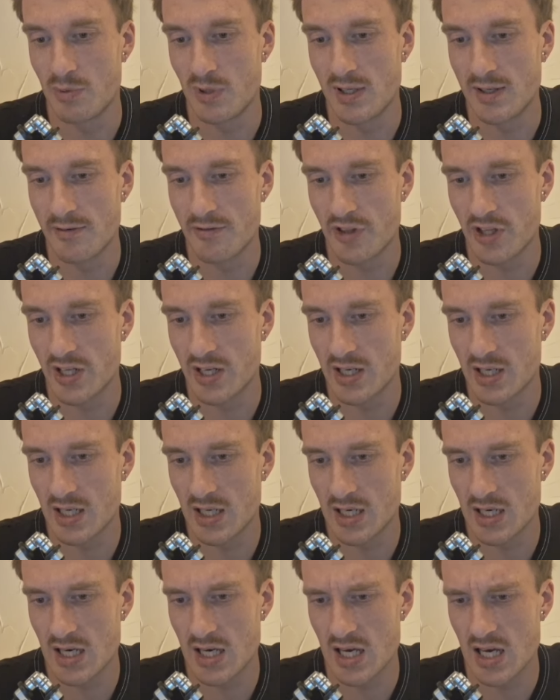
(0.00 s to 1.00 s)
believe that
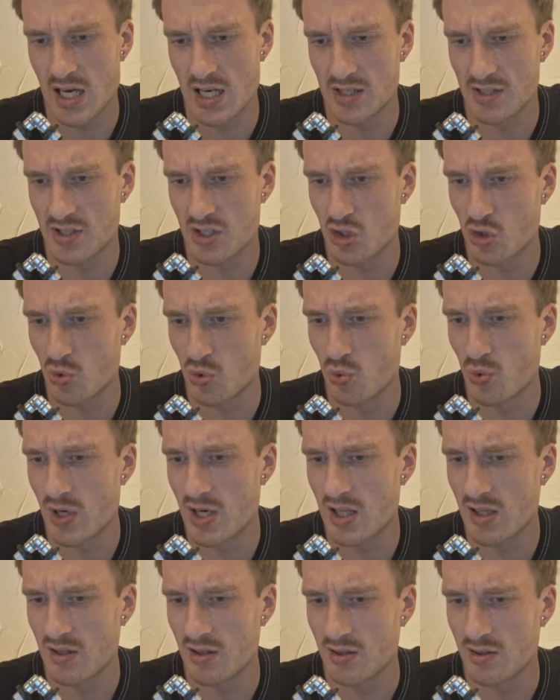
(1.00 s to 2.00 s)
as
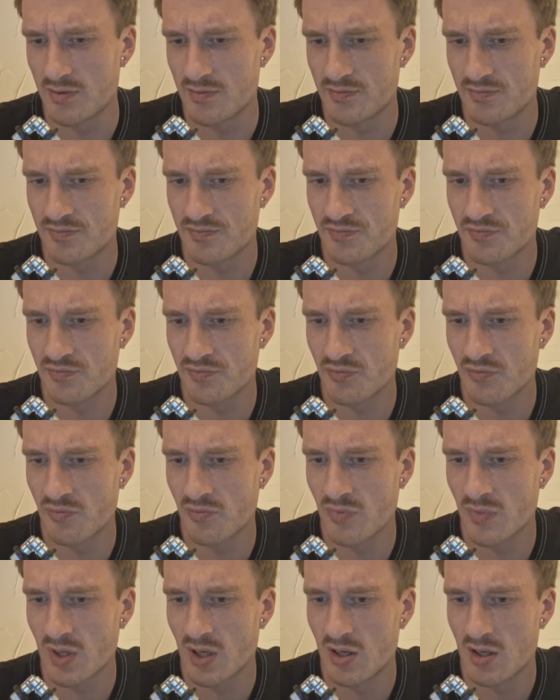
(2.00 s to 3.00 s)
well.
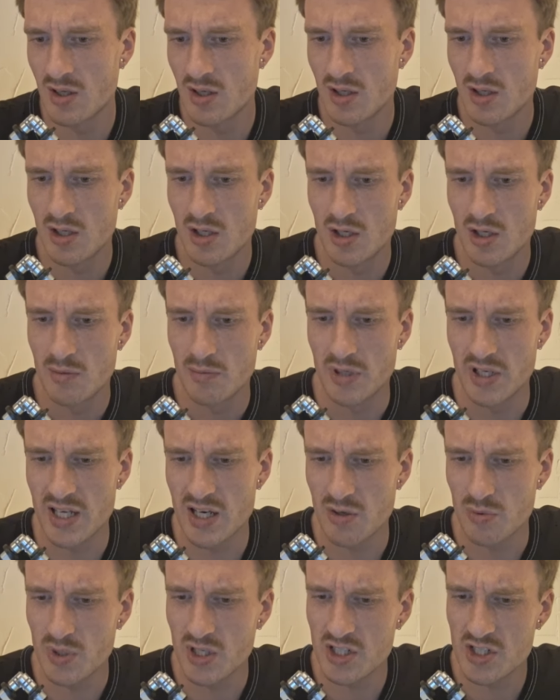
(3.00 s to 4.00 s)
But
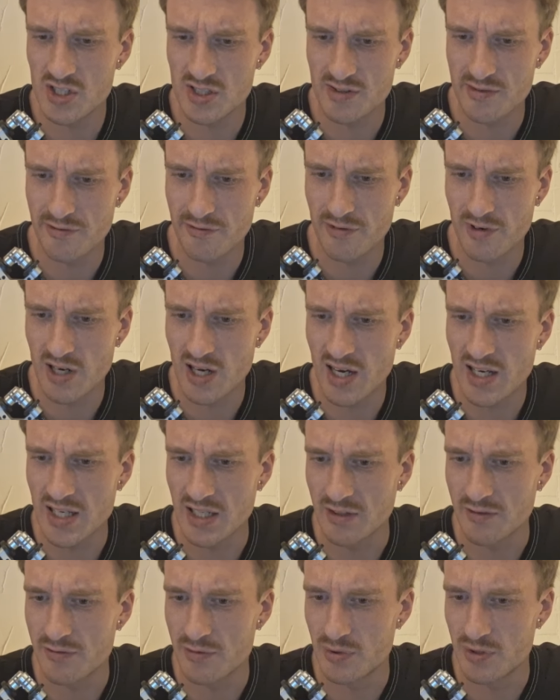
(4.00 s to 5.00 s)
yeah, we are just
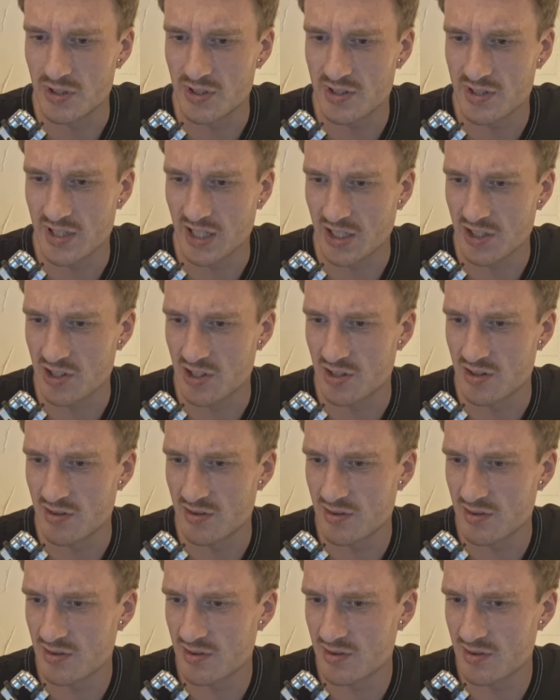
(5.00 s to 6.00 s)
flying through this
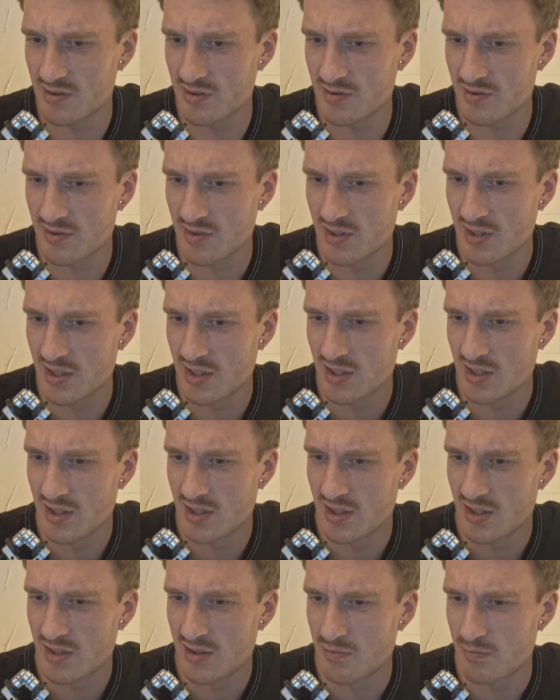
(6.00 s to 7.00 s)
section,
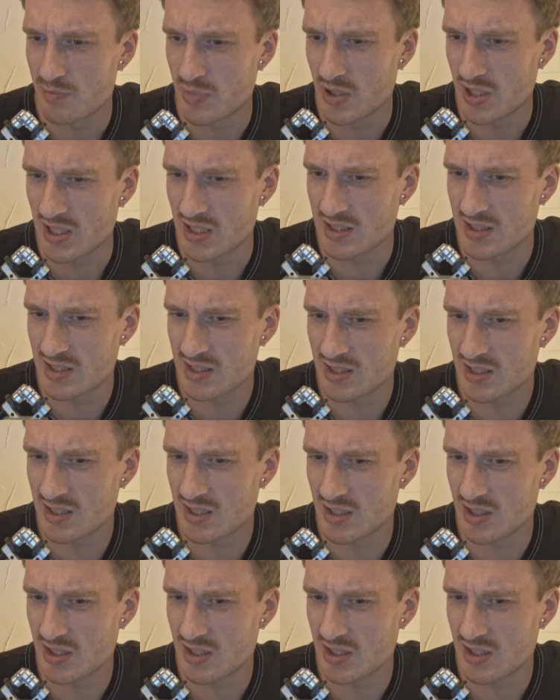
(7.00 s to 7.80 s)
but